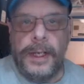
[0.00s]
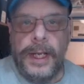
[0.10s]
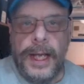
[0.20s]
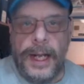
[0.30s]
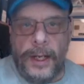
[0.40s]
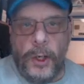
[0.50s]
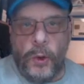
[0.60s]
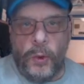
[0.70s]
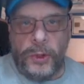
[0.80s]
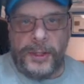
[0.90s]

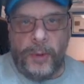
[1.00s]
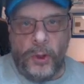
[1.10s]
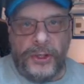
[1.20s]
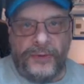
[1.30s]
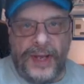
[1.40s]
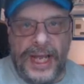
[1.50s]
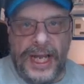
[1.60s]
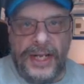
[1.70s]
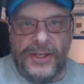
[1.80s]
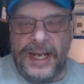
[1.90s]
Hello, sports
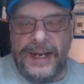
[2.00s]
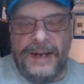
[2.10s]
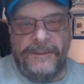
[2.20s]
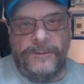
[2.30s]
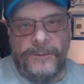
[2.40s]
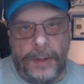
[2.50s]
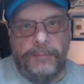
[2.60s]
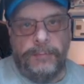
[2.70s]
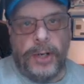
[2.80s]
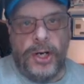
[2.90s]
fans and
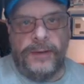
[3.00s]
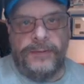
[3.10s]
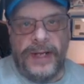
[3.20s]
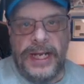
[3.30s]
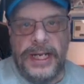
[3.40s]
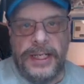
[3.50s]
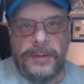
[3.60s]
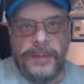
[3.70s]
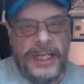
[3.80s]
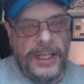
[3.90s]
football fans.
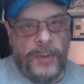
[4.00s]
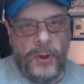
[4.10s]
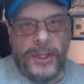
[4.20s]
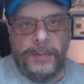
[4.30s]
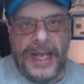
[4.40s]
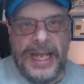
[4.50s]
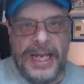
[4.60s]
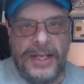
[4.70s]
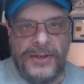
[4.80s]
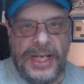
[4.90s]
It's me,
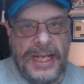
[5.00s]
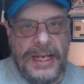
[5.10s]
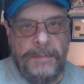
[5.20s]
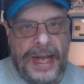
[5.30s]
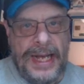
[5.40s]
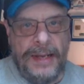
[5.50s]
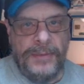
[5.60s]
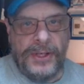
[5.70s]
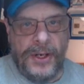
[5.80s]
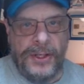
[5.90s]
Sportsman Z, Bob
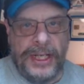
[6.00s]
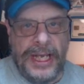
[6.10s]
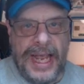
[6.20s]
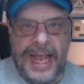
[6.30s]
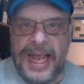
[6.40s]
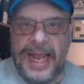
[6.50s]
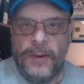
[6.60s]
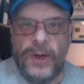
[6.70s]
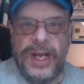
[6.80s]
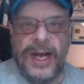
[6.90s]
Zolke,
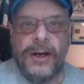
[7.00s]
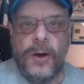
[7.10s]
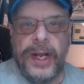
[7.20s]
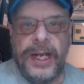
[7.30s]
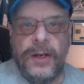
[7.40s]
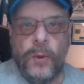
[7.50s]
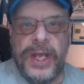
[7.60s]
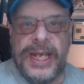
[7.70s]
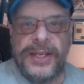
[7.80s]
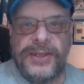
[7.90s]
and we are going into
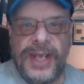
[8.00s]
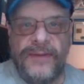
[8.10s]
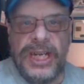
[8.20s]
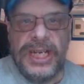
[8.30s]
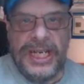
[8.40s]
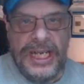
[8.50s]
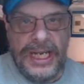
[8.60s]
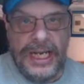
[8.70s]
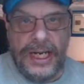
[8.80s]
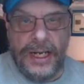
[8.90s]
week
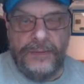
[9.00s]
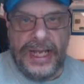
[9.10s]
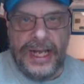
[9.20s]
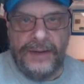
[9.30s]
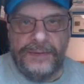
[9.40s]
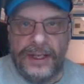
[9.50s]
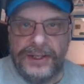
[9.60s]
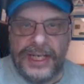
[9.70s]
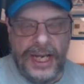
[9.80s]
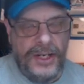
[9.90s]
17 of the NFL
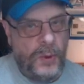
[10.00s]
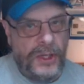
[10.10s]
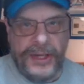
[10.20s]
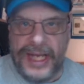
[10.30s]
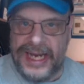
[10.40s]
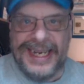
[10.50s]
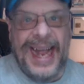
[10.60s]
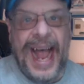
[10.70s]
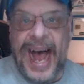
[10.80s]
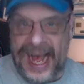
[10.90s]
schedule. Thank
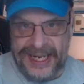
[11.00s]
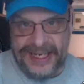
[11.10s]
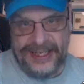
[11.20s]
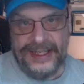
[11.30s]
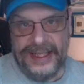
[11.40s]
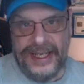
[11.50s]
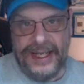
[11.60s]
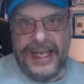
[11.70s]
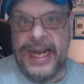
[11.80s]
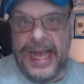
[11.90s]
God.
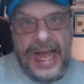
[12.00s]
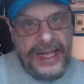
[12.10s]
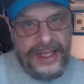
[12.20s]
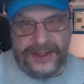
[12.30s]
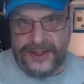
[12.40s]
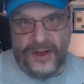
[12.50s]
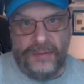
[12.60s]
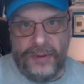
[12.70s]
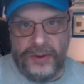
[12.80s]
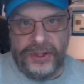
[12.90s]
Thank God this is
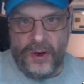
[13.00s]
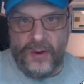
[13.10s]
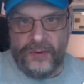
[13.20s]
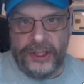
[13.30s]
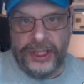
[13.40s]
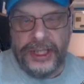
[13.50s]
almost over.